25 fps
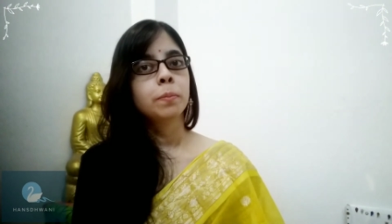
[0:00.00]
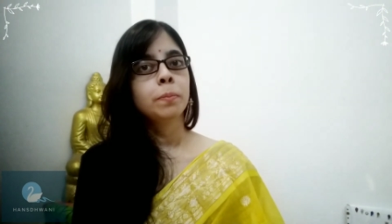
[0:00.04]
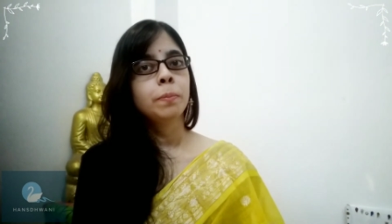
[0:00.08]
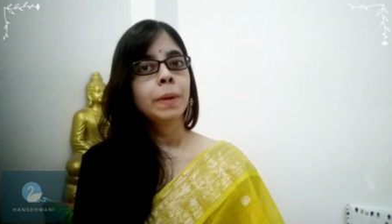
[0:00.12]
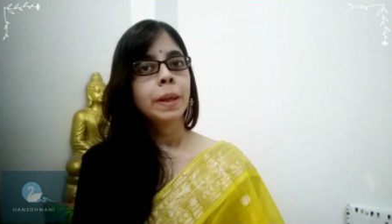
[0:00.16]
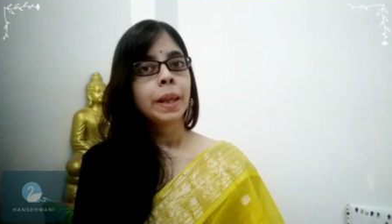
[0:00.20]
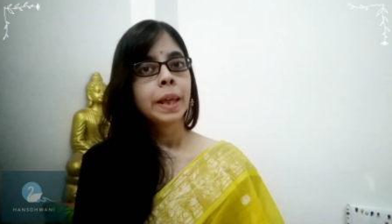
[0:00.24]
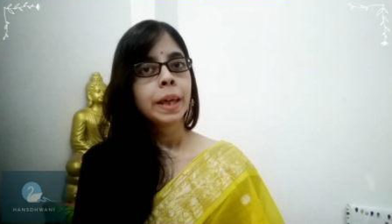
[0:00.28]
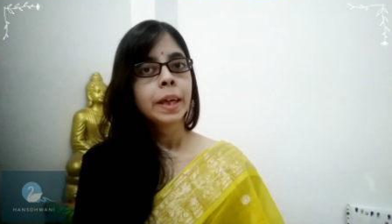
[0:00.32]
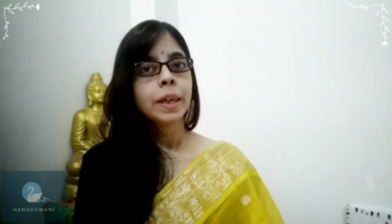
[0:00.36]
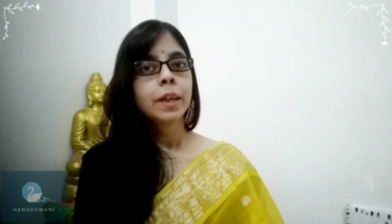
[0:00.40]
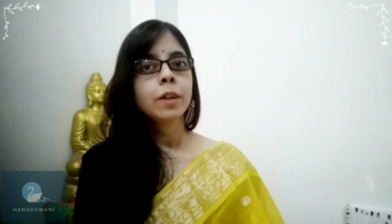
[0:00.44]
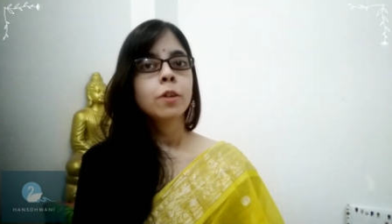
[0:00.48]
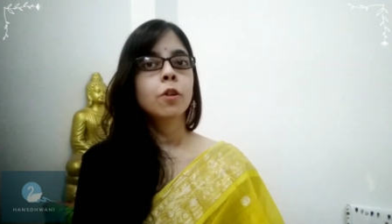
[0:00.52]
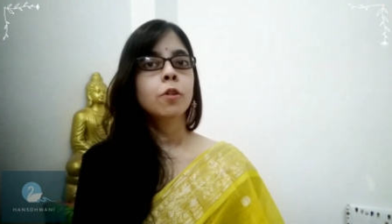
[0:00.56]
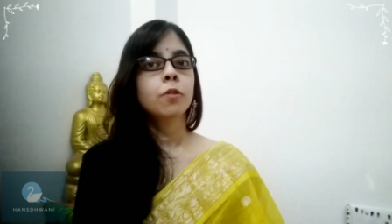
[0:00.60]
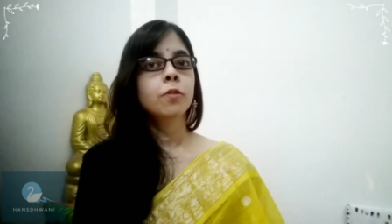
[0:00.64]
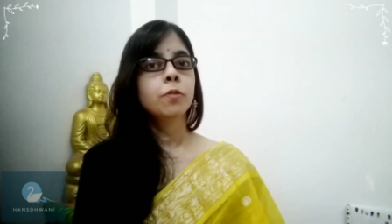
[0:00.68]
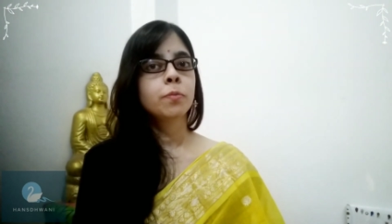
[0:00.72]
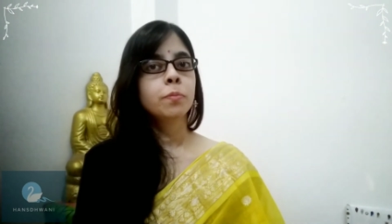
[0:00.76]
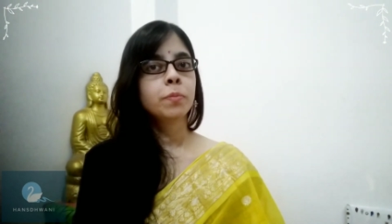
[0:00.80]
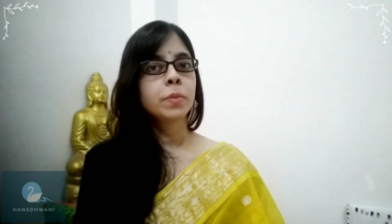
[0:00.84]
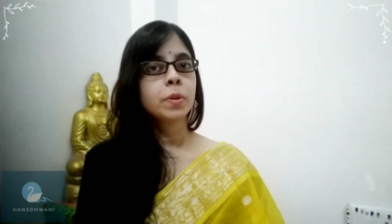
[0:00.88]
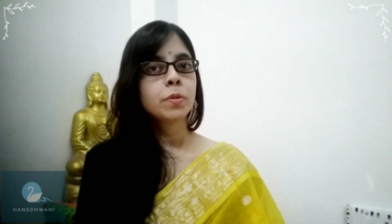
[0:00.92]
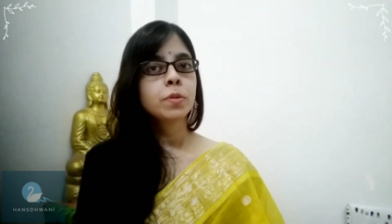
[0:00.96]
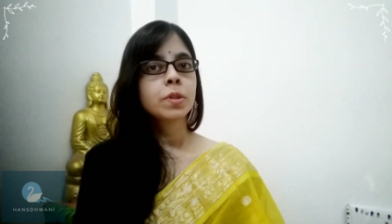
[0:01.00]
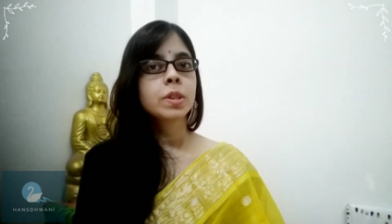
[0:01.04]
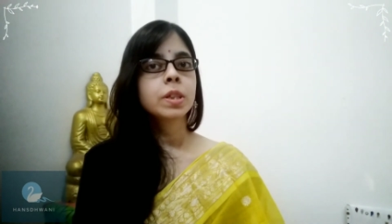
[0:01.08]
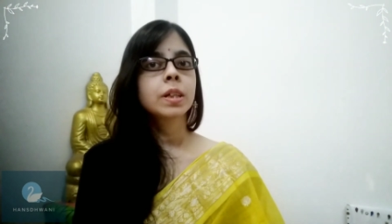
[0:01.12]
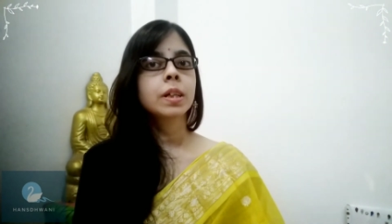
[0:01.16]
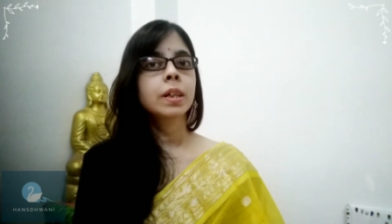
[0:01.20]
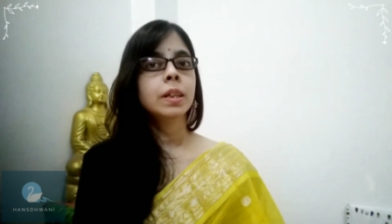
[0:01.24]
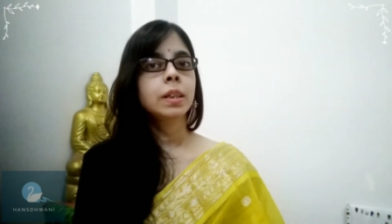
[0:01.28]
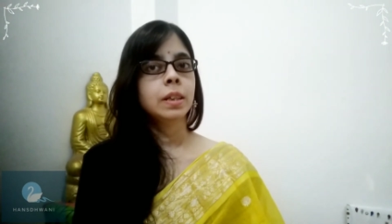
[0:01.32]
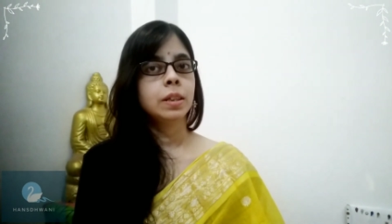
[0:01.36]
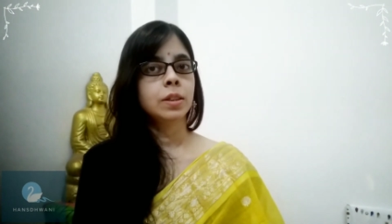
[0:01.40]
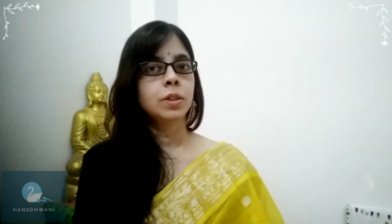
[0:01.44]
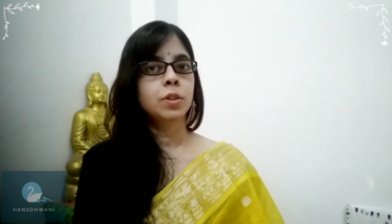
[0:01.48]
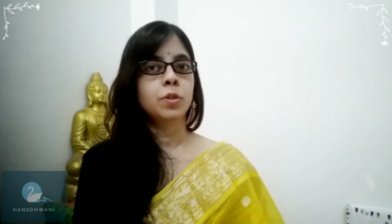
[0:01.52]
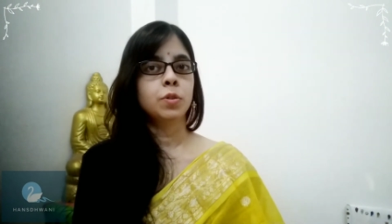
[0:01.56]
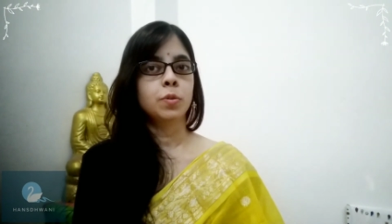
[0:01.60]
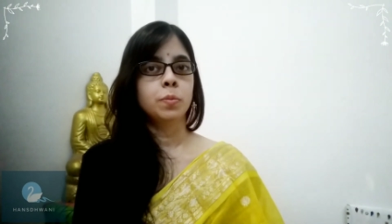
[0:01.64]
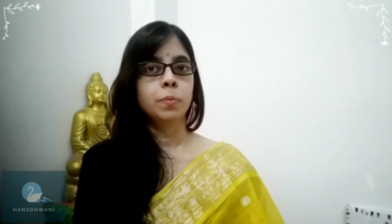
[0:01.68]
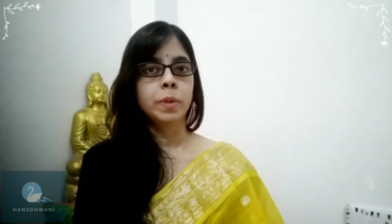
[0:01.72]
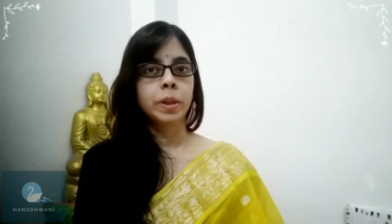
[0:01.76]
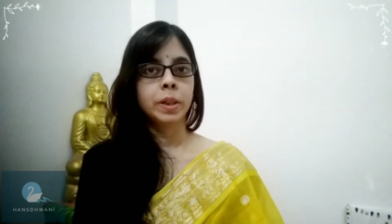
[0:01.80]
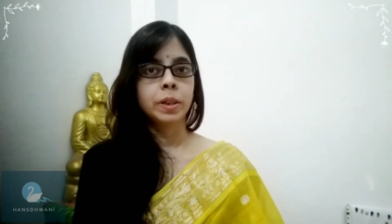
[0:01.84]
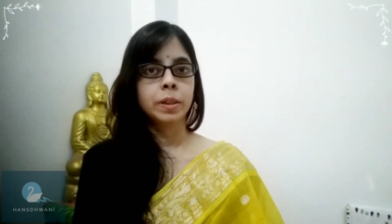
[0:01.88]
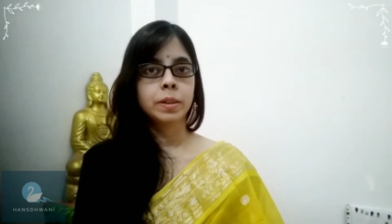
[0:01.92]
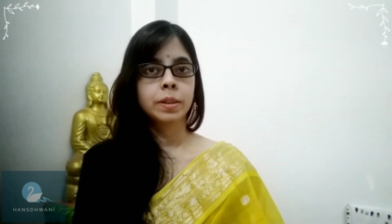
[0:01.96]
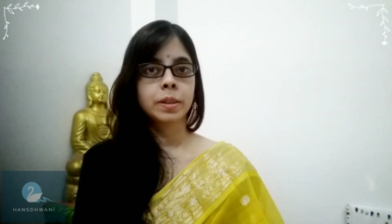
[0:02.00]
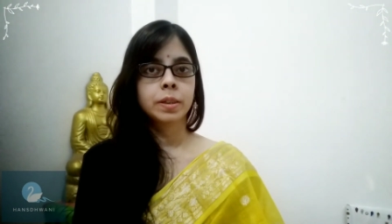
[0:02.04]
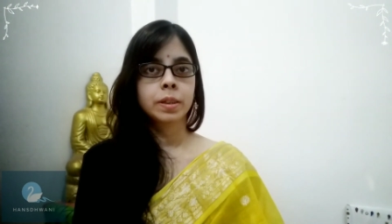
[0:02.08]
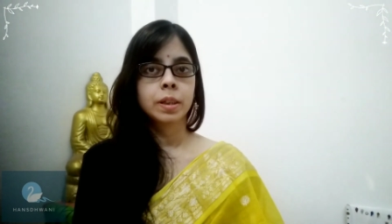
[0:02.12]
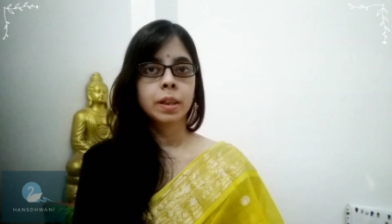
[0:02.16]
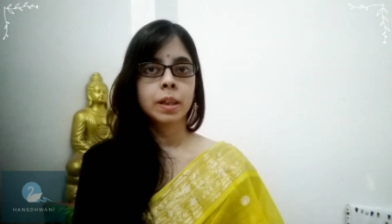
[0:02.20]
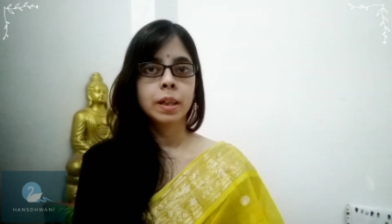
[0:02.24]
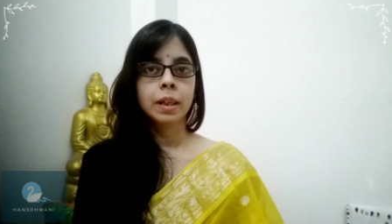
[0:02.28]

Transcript: playing of musical instruments